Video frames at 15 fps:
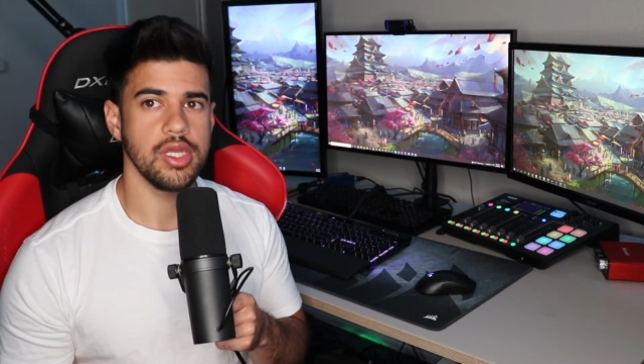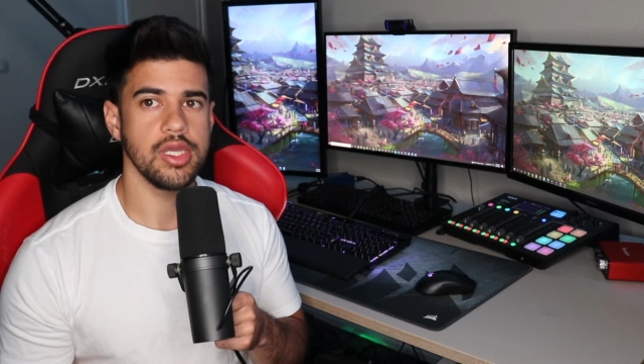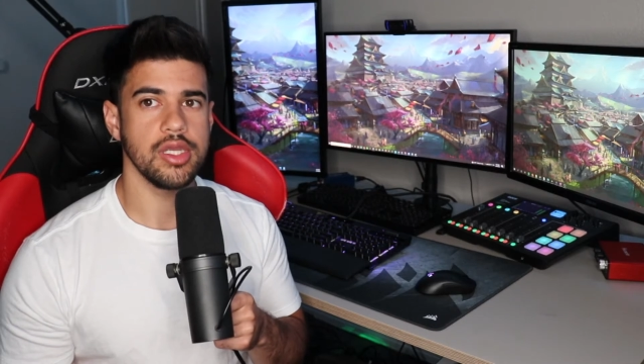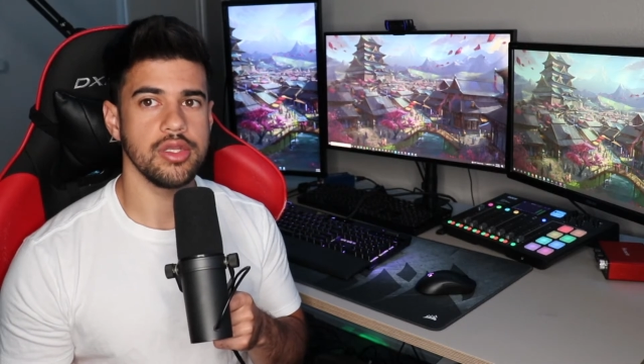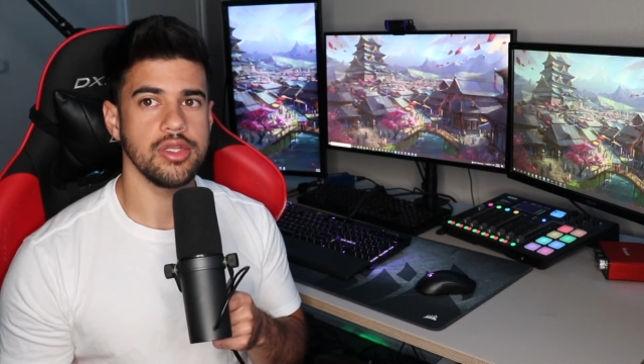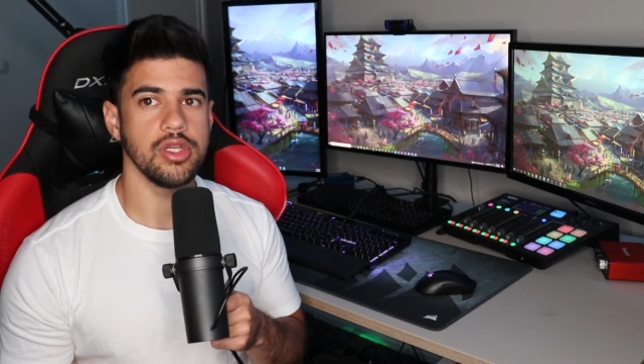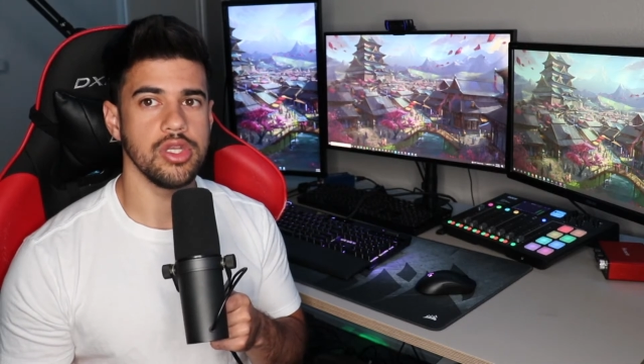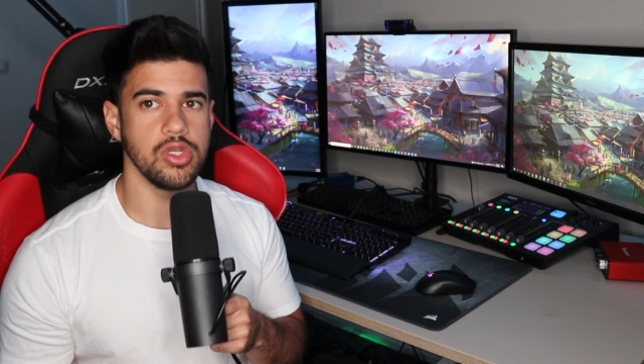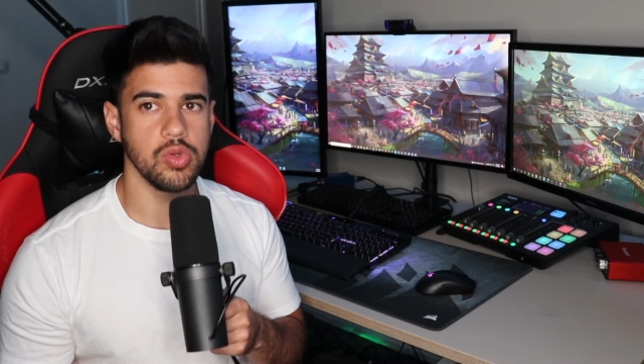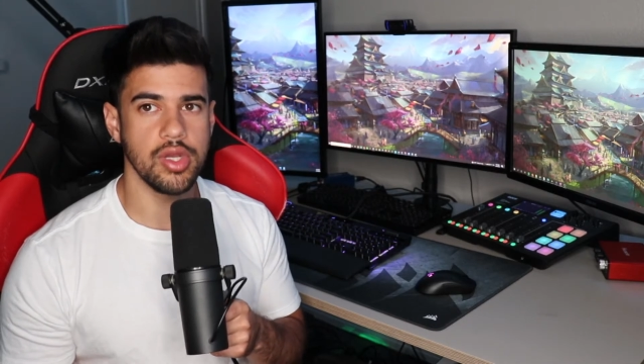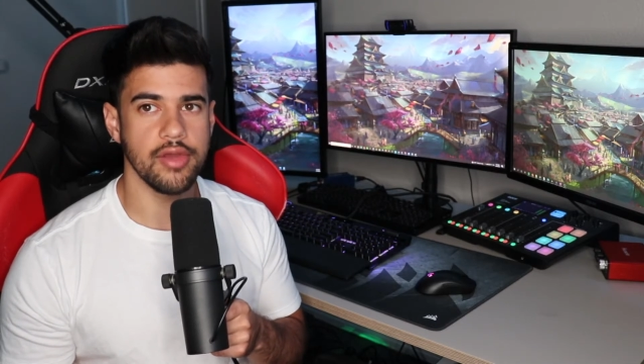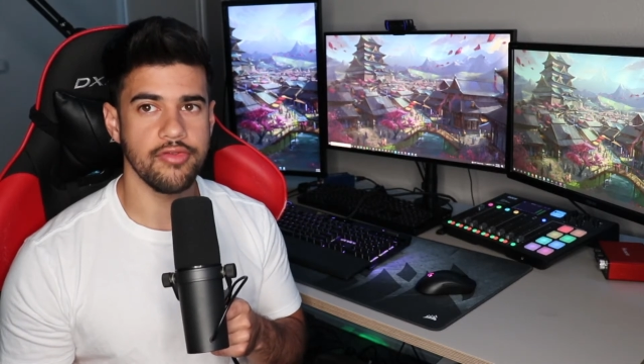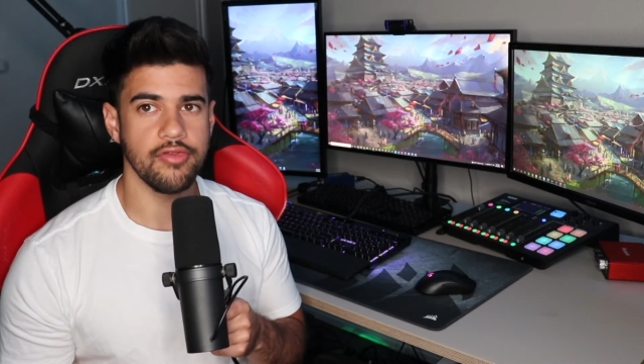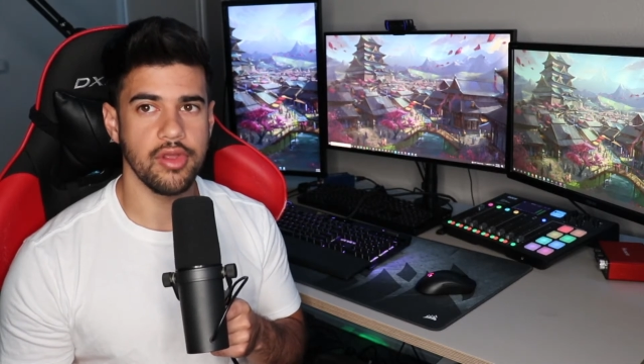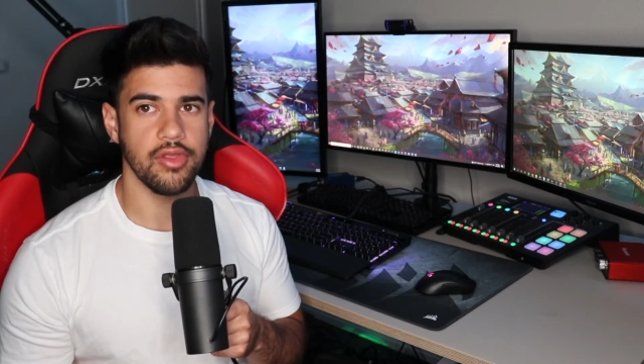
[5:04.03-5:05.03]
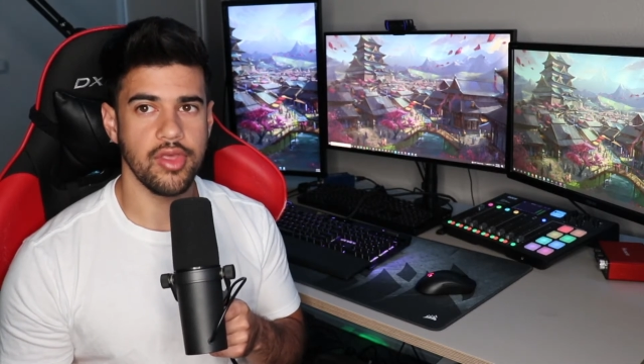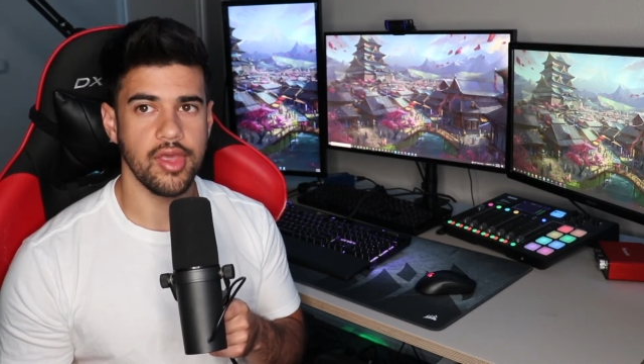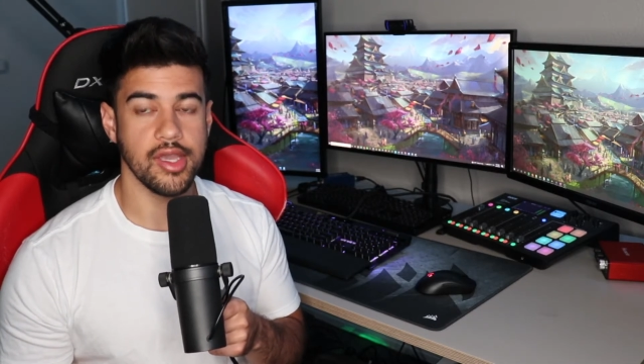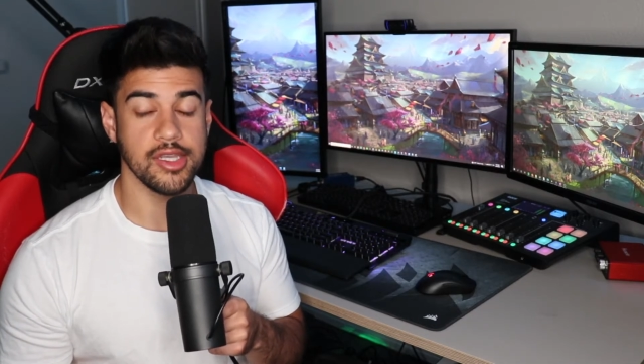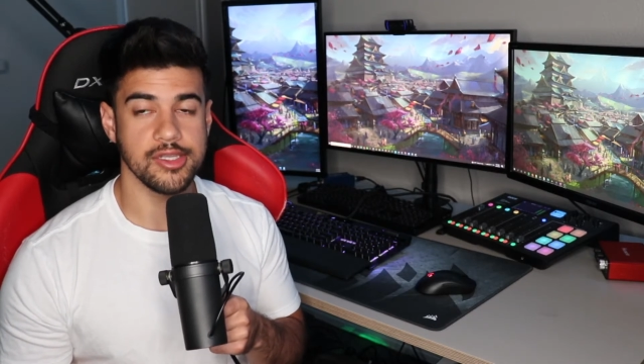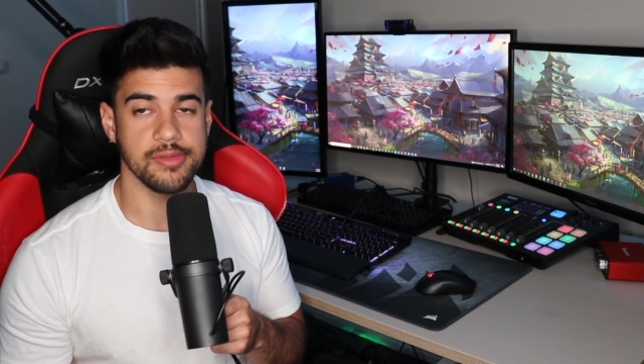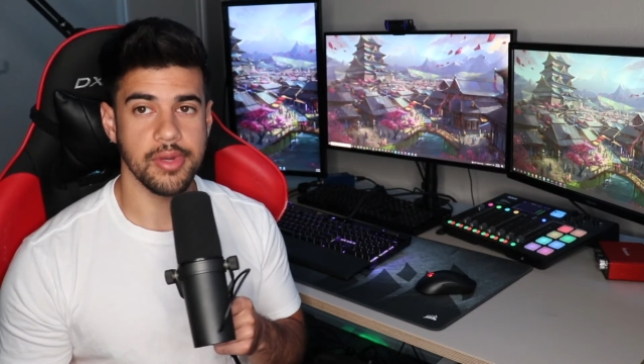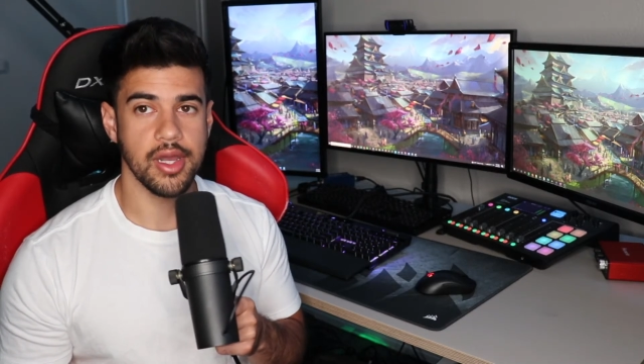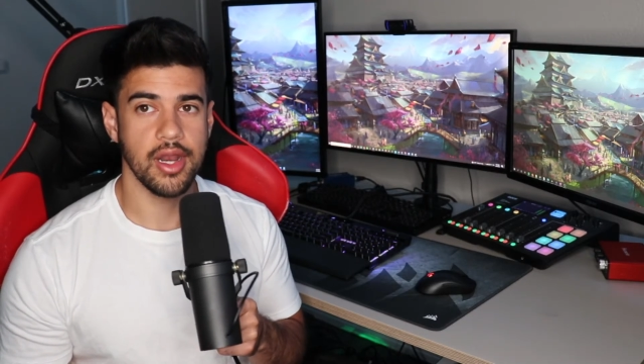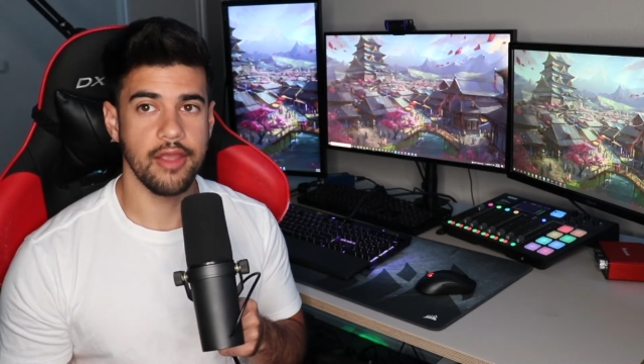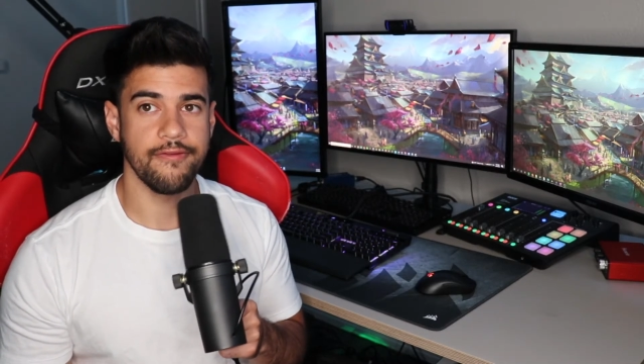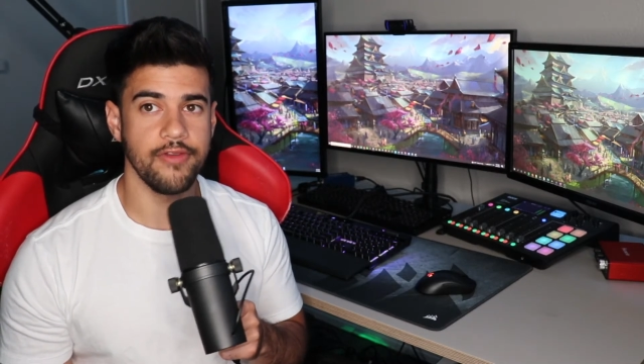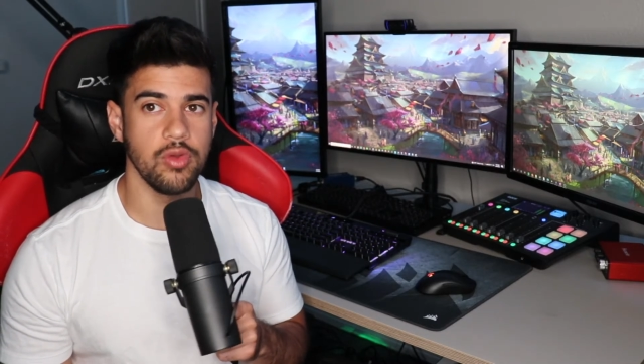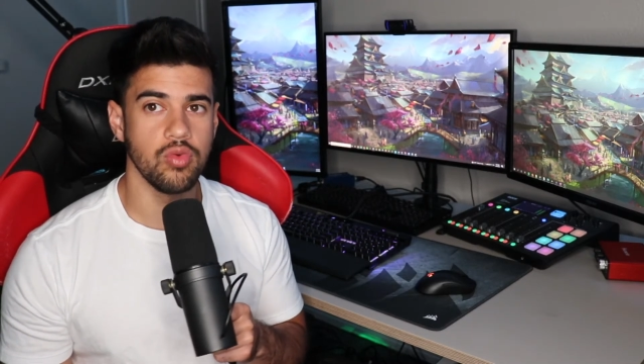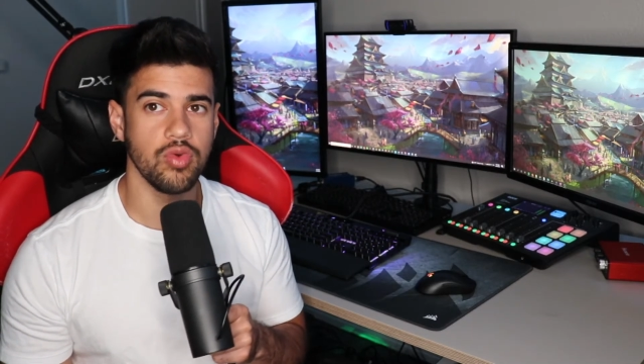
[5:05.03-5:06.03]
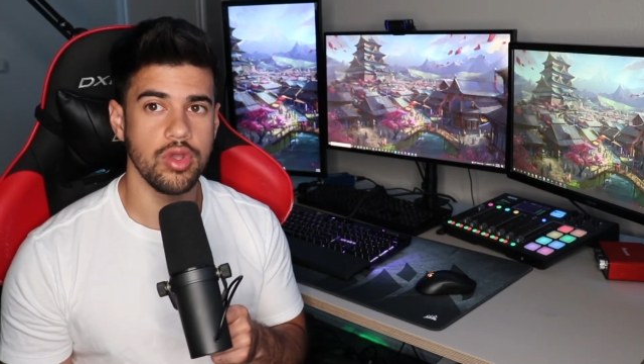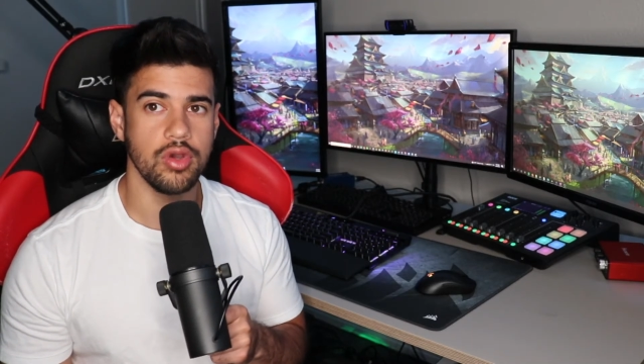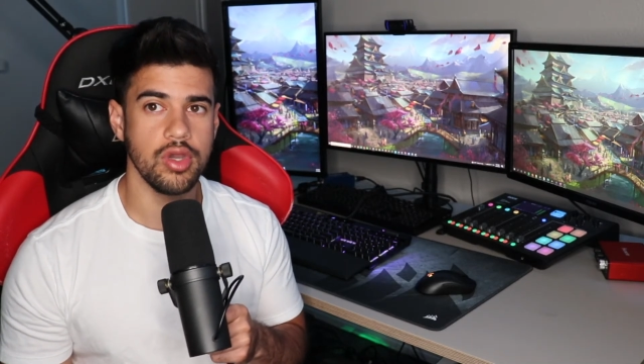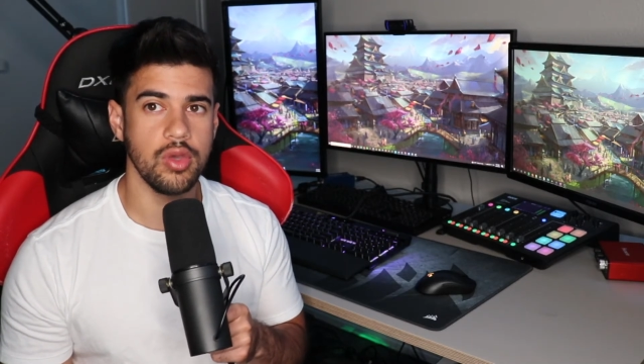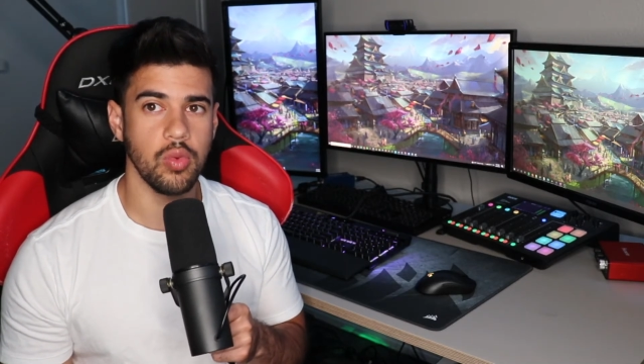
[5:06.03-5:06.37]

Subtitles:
to do different things, but if you really